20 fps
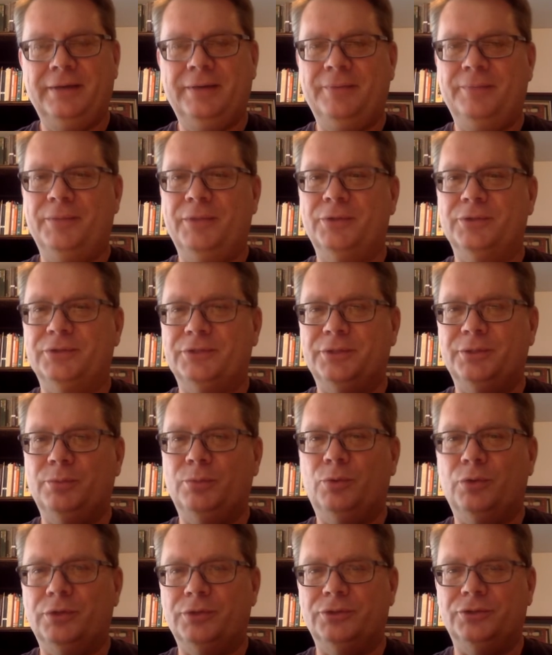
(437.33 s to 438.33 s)
Those are the
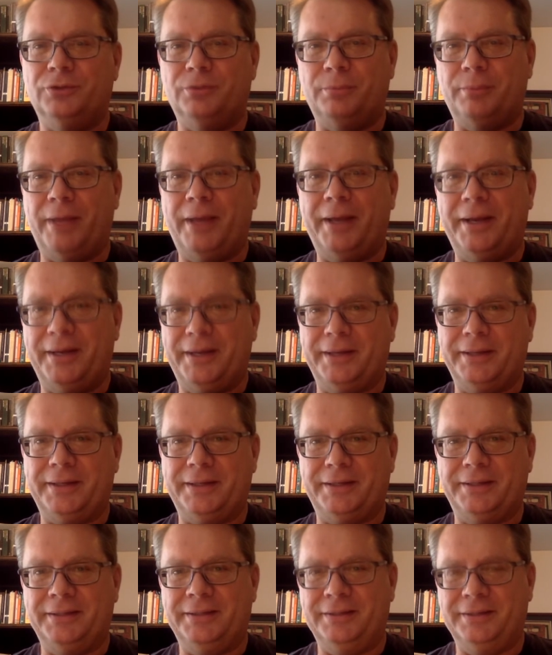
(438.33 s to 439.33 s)
more Germanic
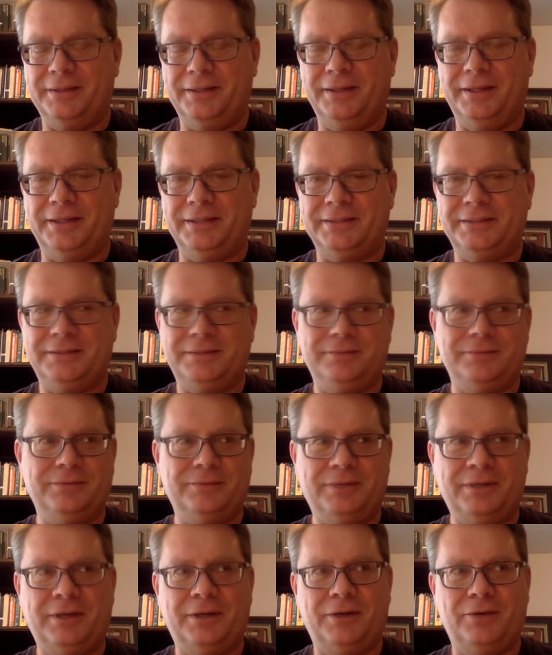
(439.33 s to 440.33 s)
and less
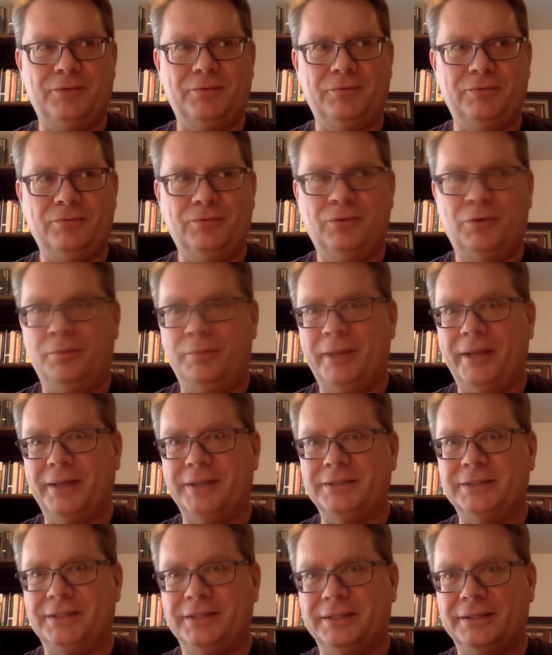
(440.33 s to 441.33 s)

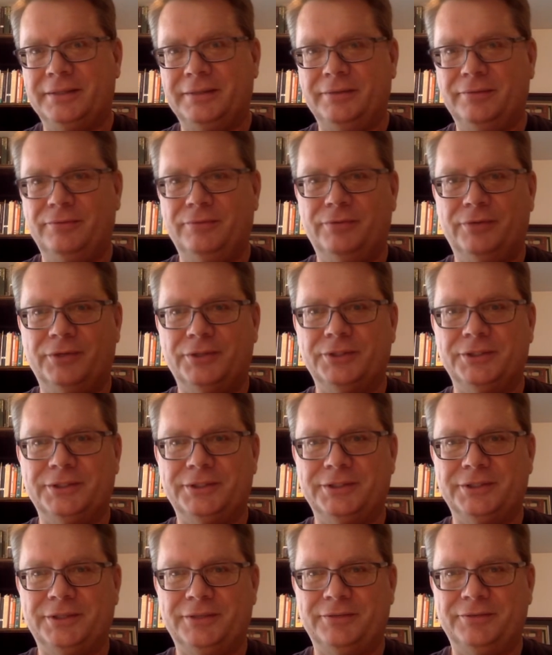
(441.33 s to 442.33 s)
romantic
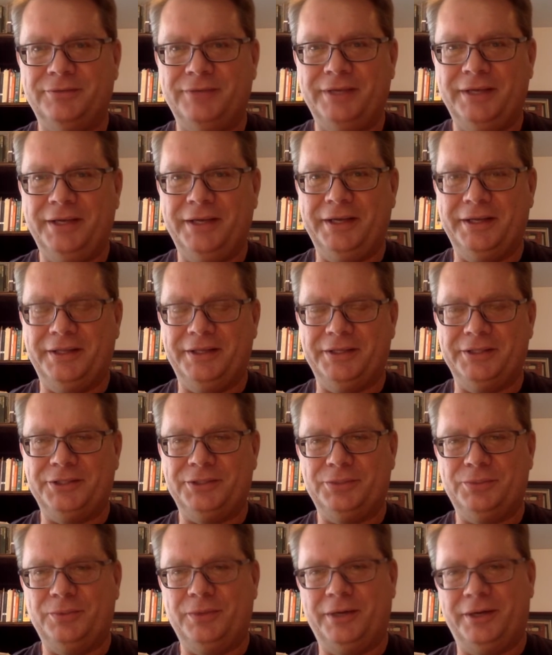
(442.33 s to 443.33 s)
versions of English,
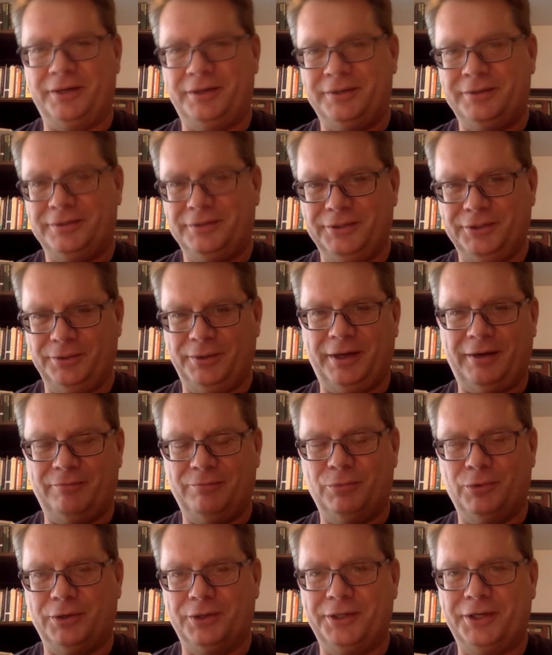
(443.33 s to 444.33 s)
where you have
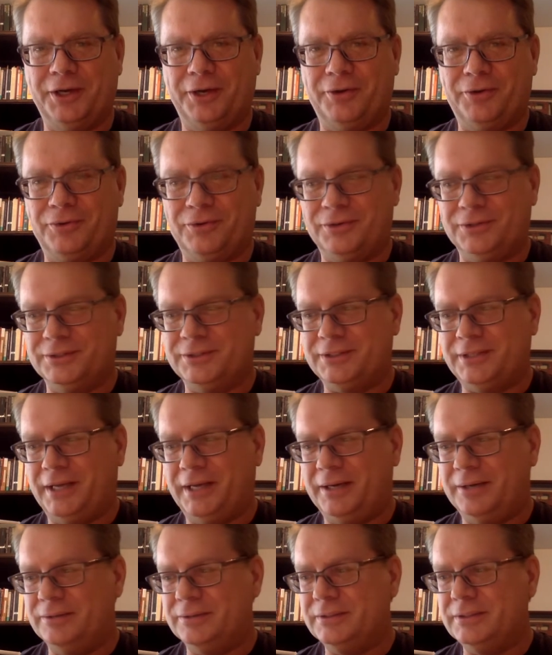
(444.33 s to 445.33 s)
more guttural
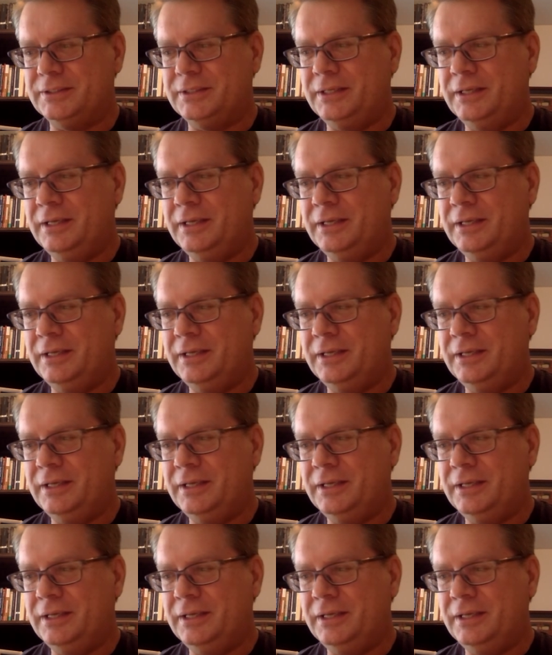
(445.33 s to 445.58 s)
sounds.